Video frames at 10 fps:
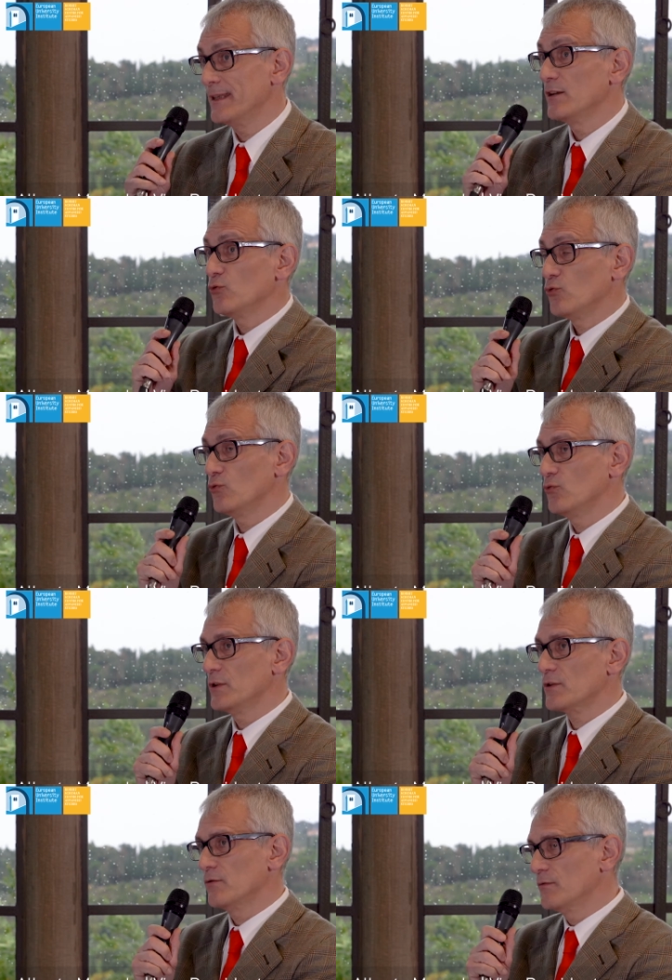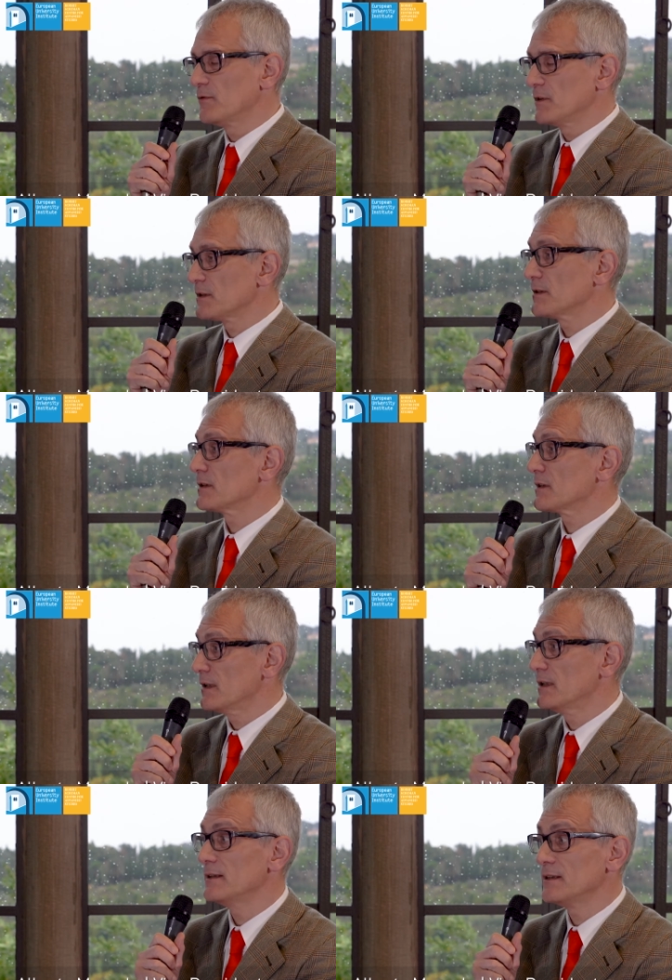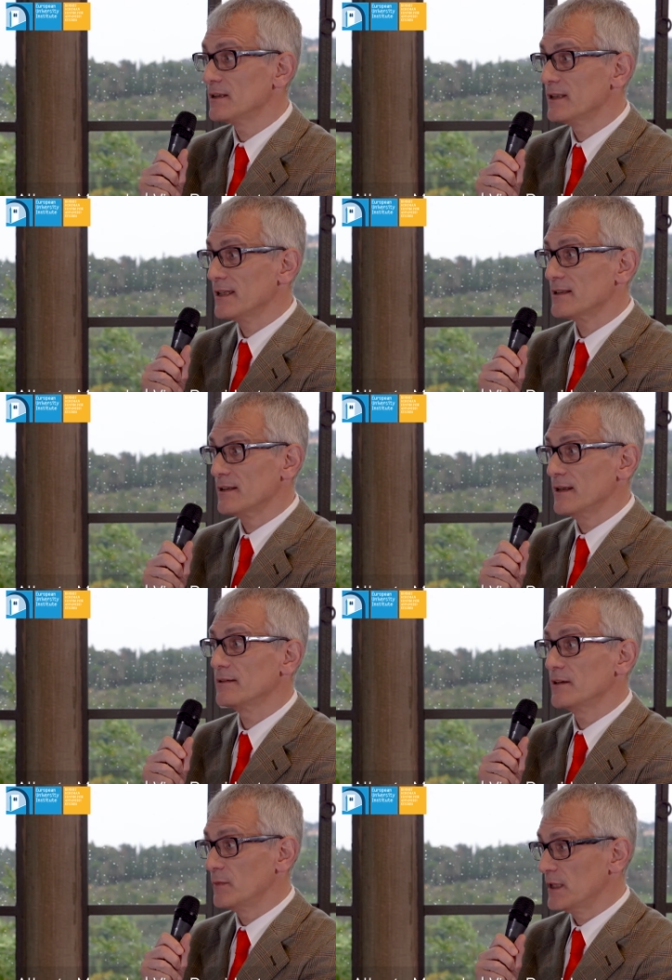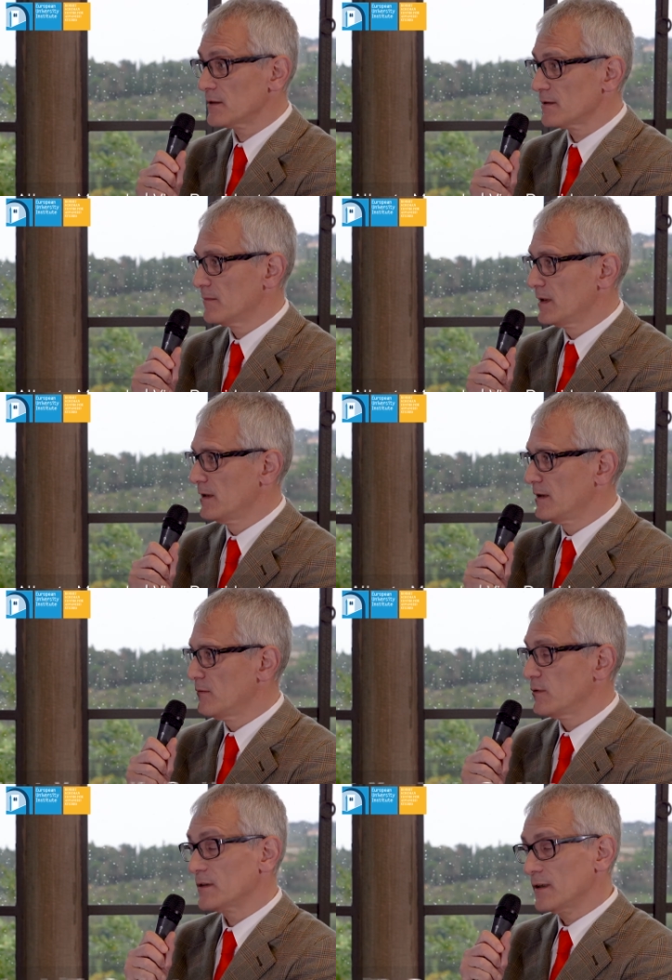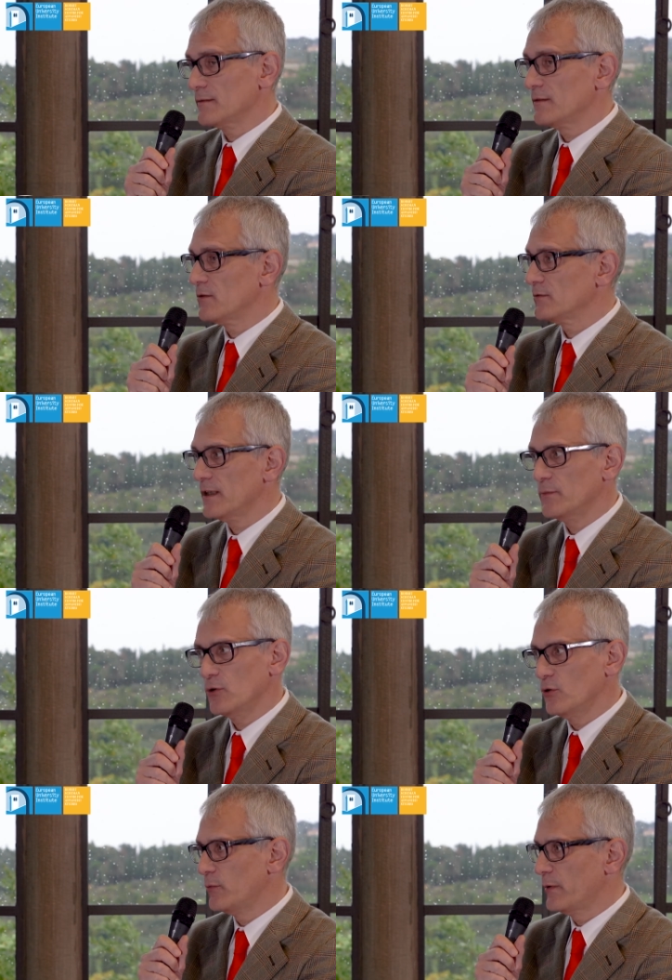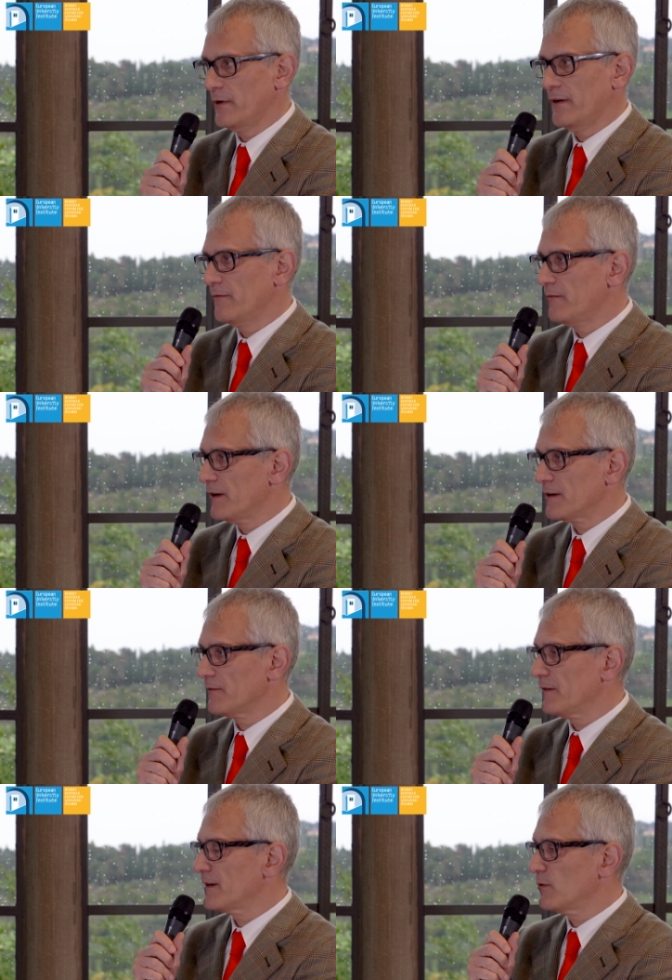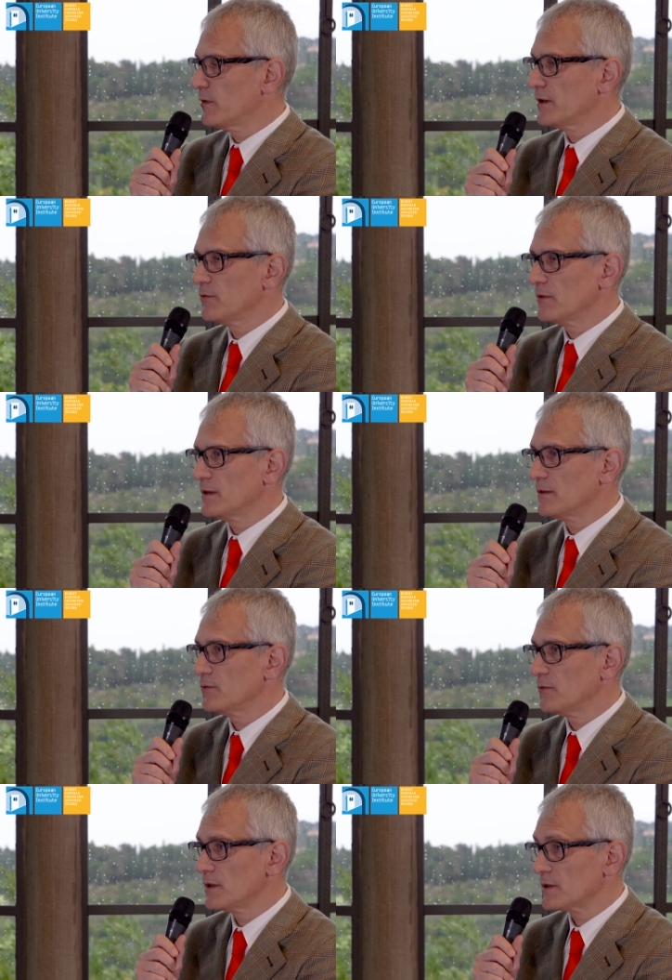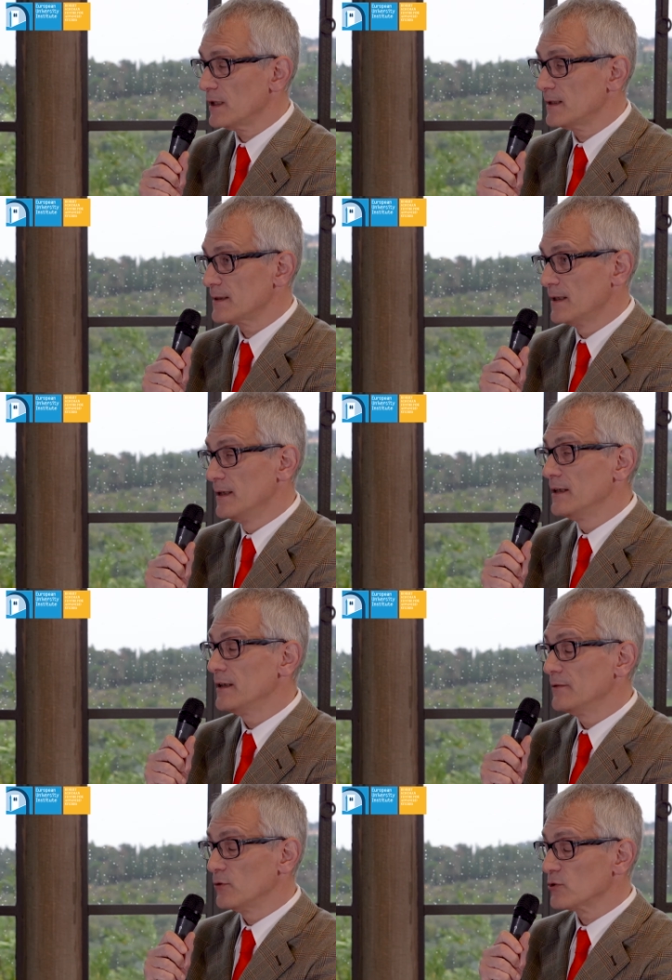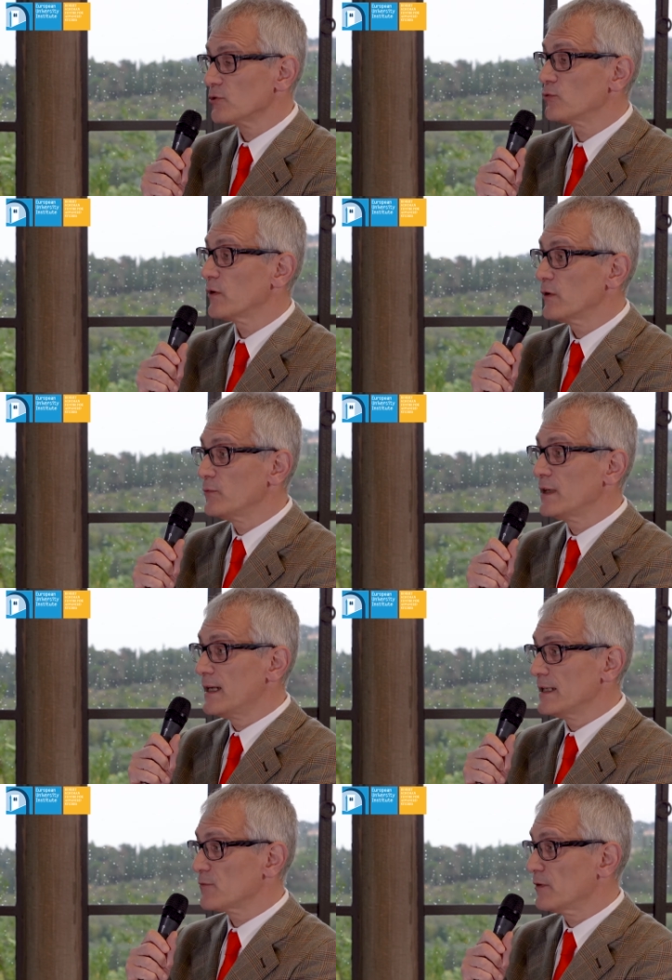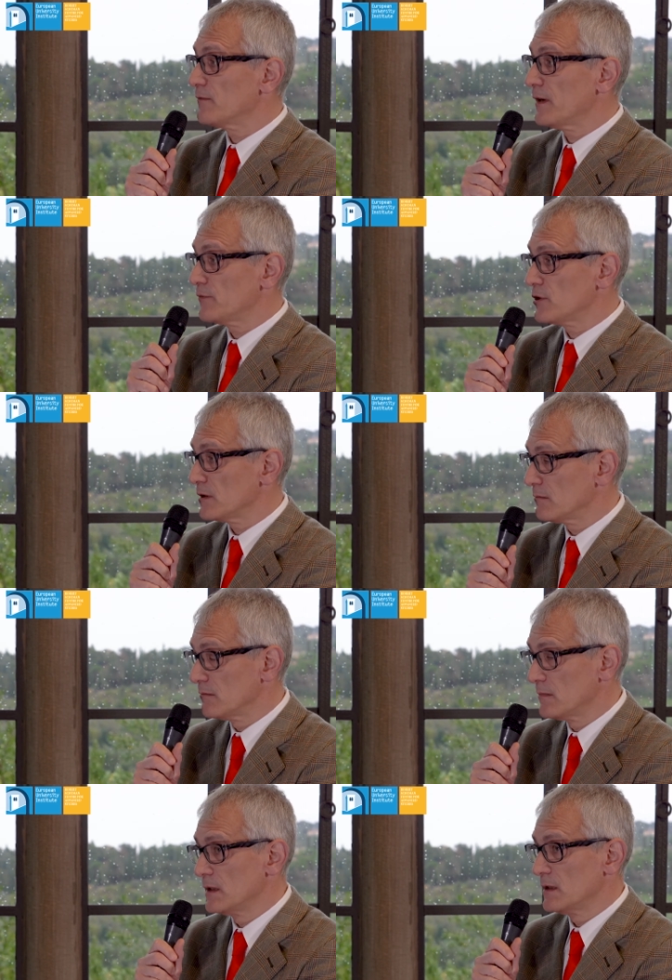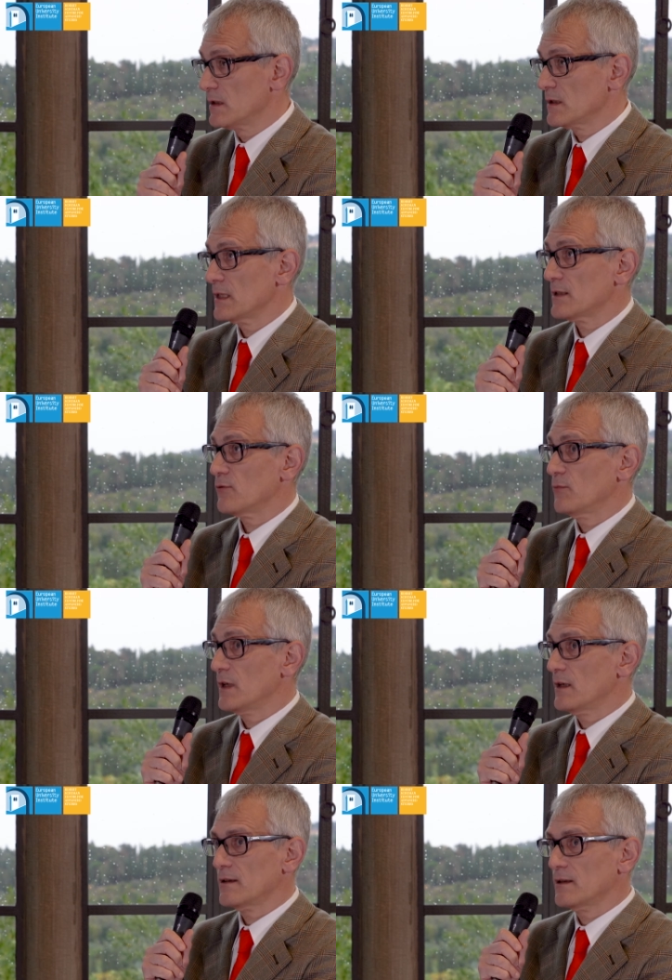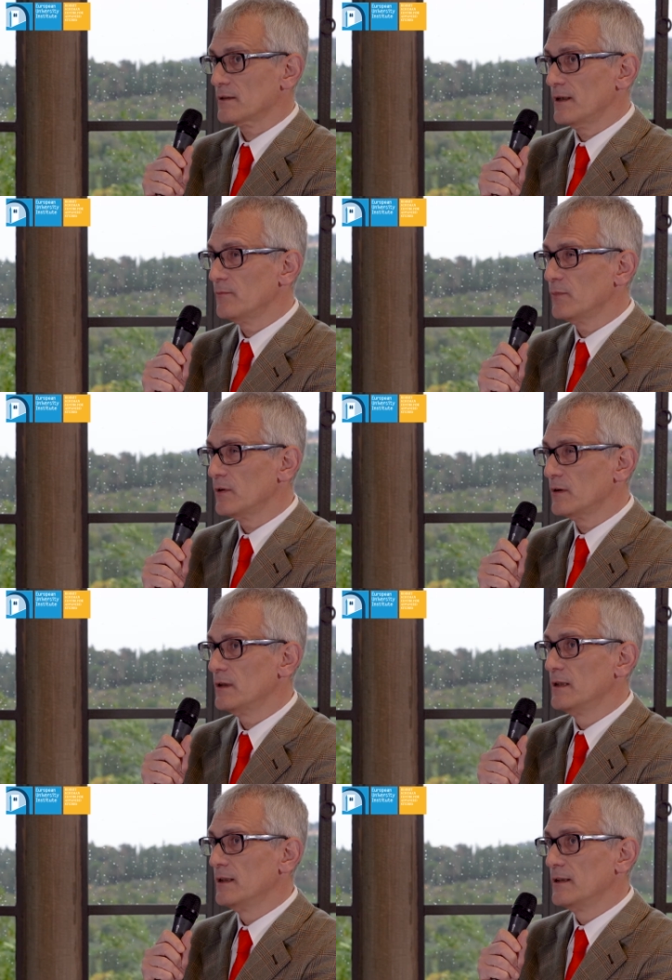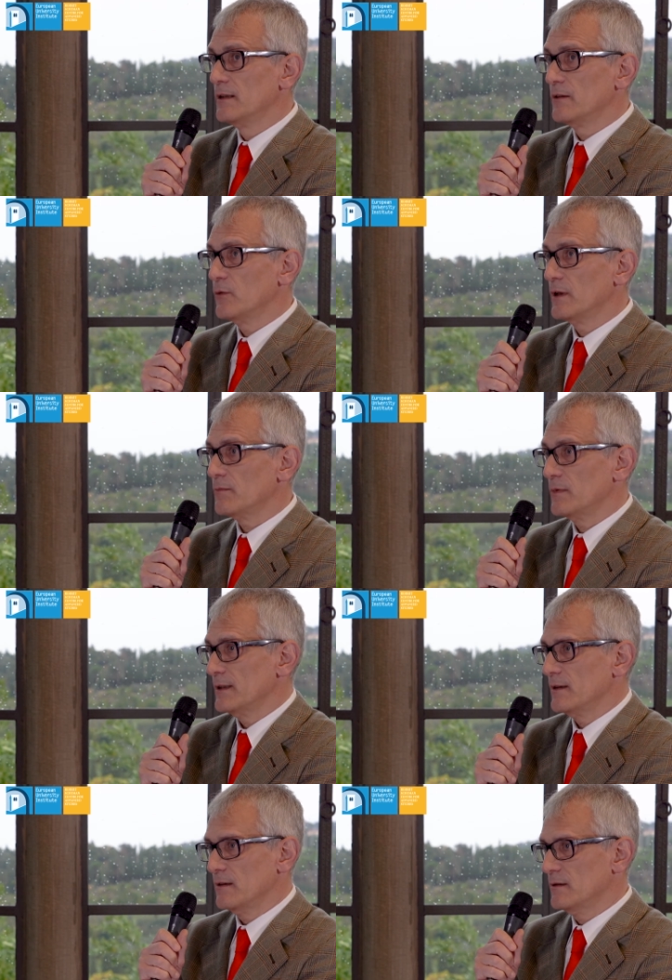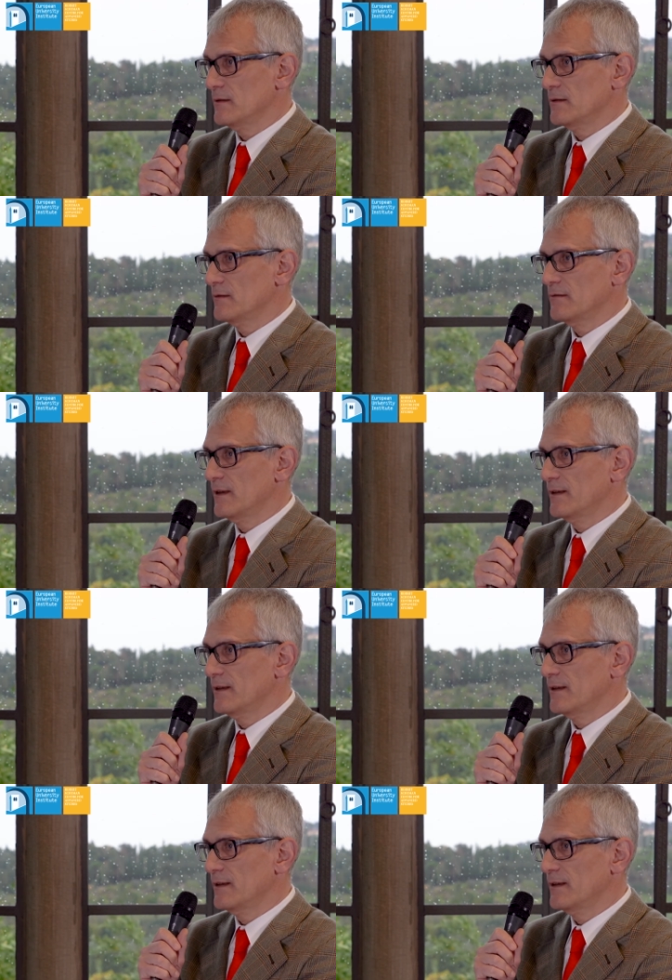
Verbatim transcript: need to install, for instance, ETCS, ERTMS, we started a long time ago, but we are very far away to get into the result and also to equip the lines with 5G. Just to make an example, we are uh,